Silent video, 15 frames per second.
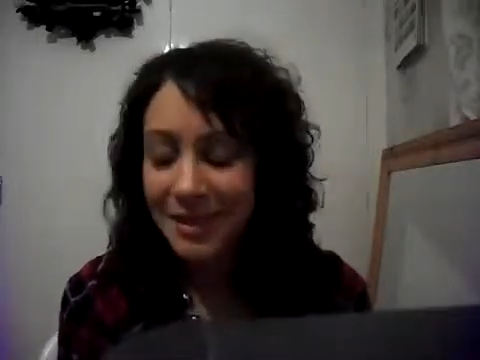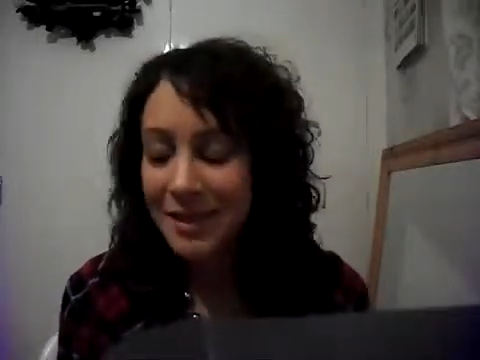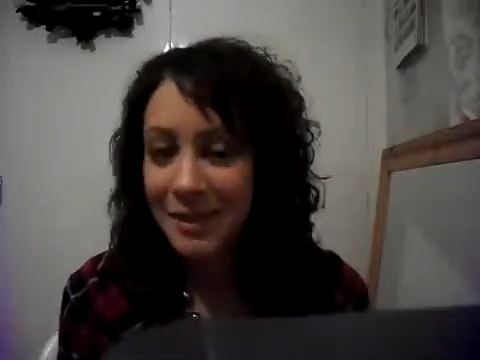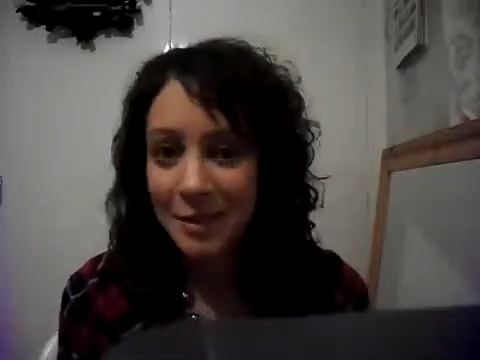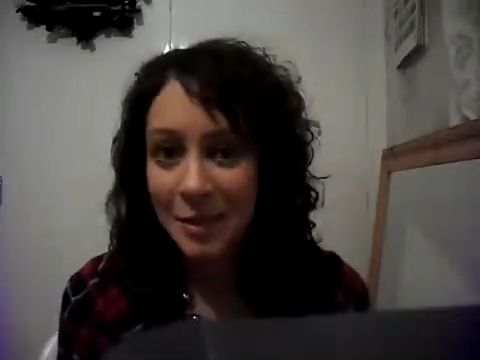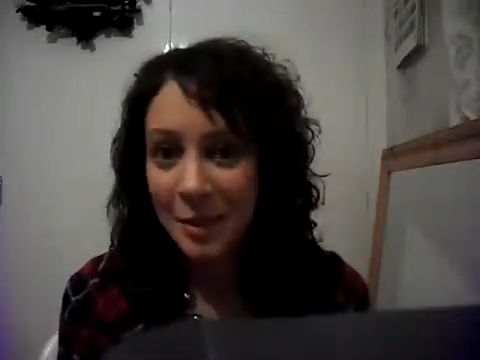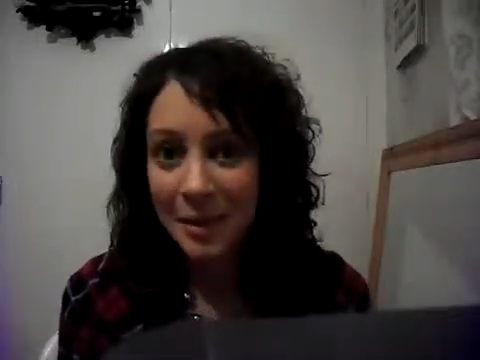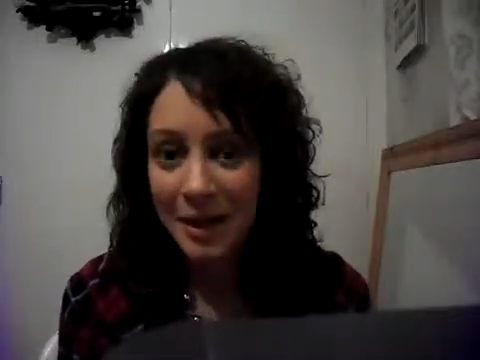
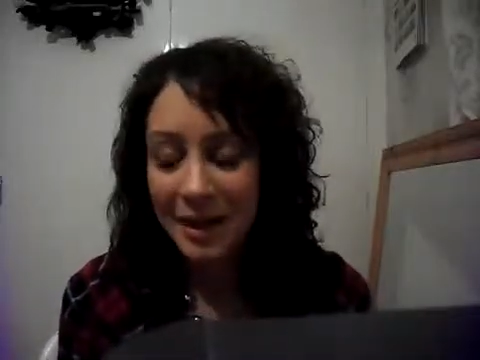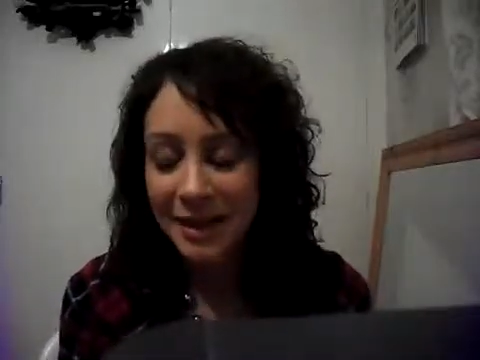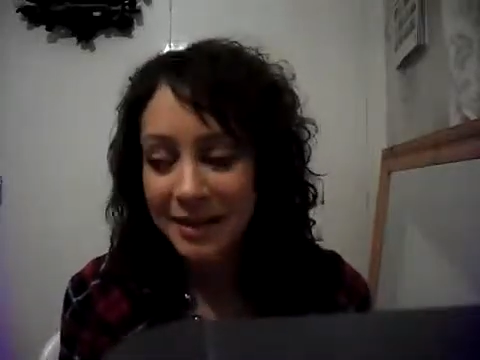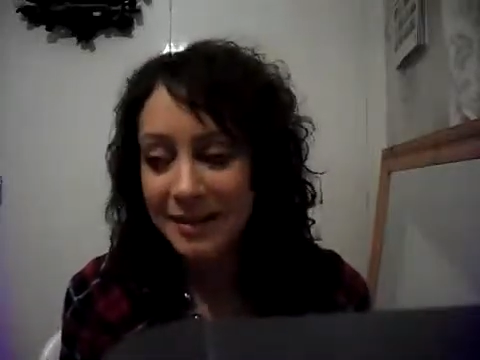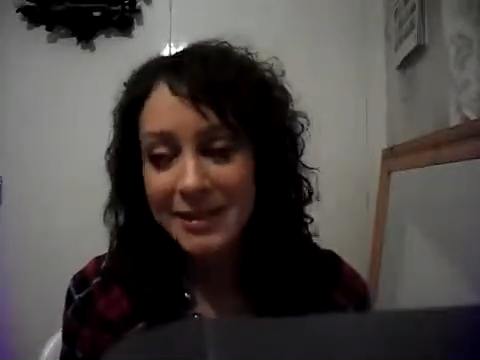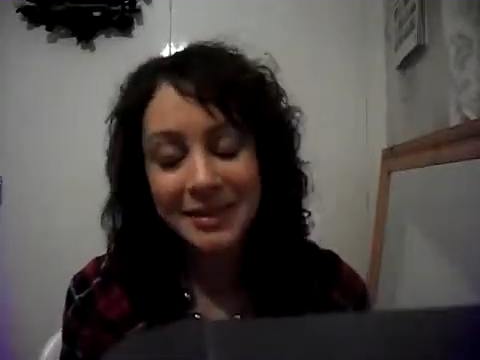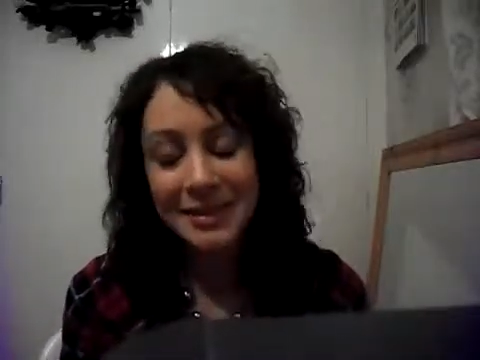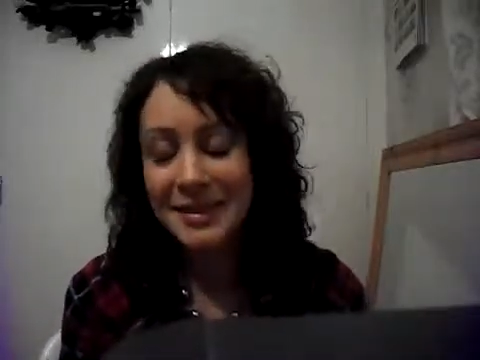Losing my
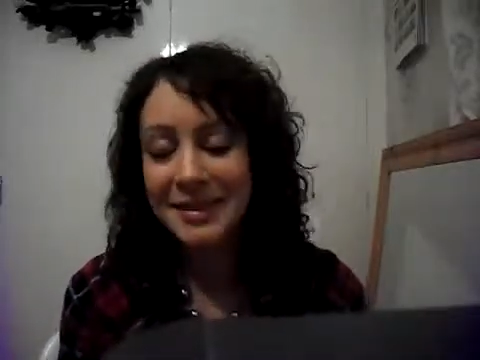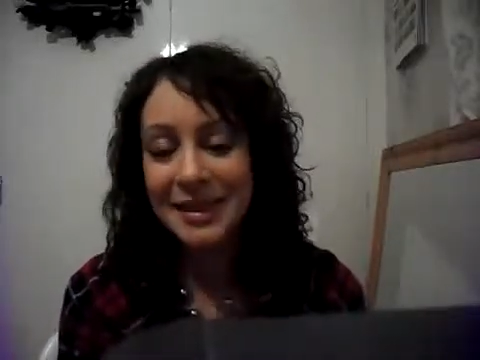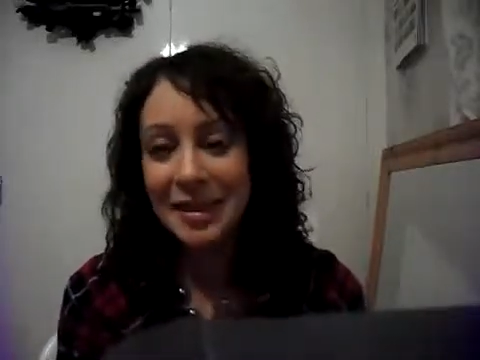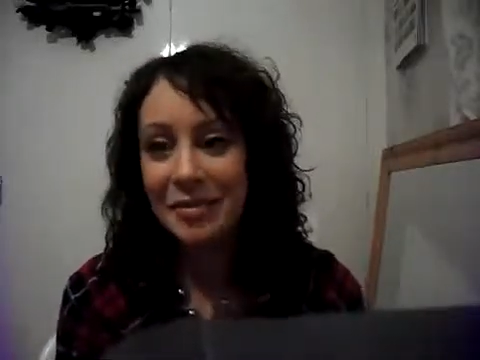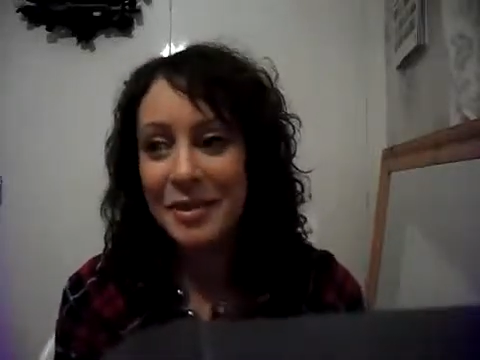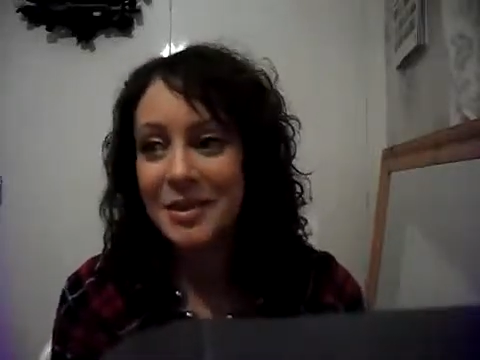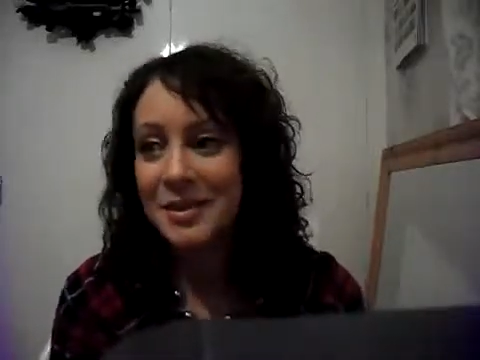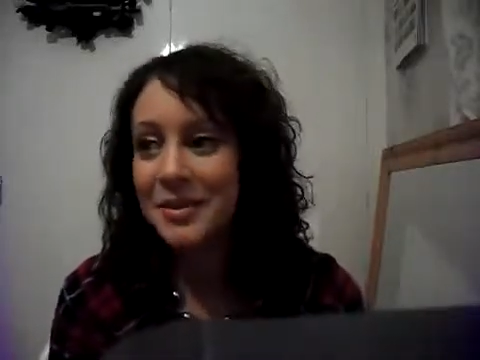mind, if you can
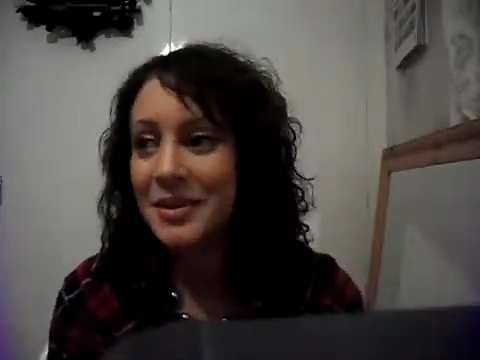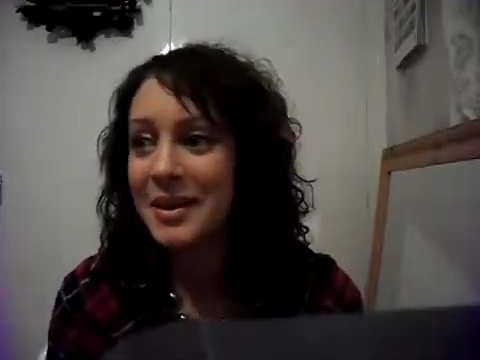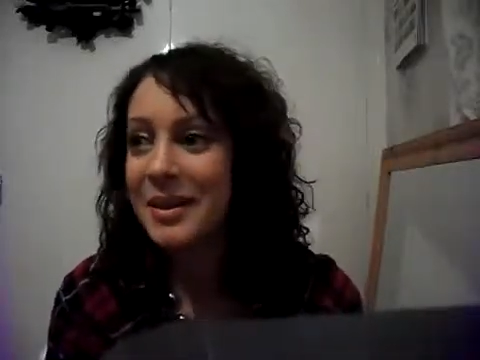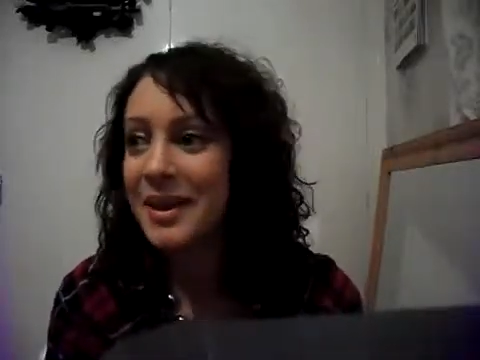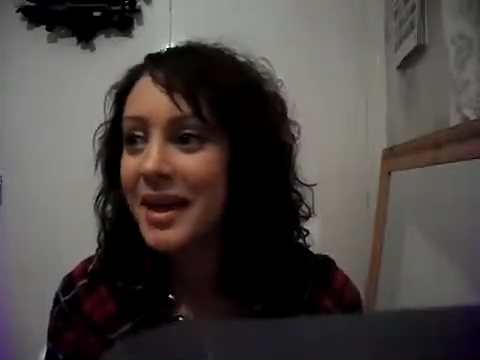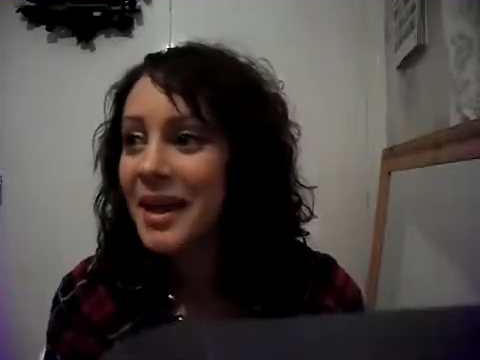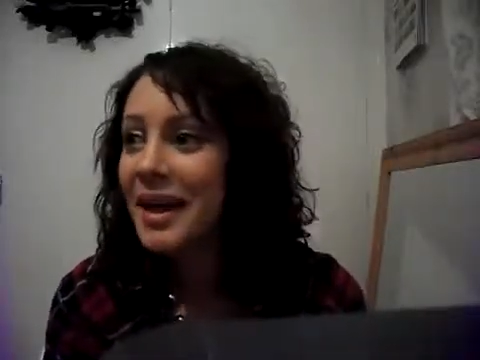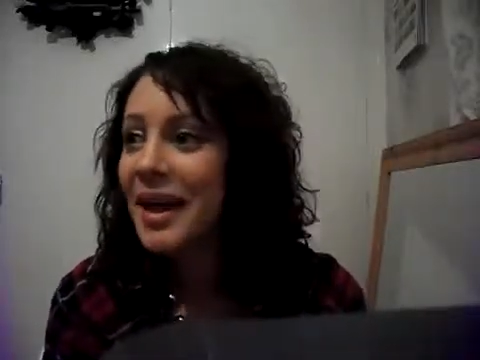tell I've been to
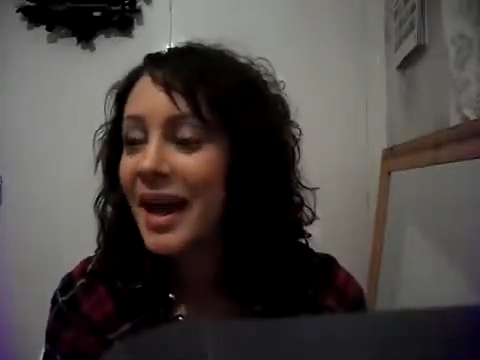work.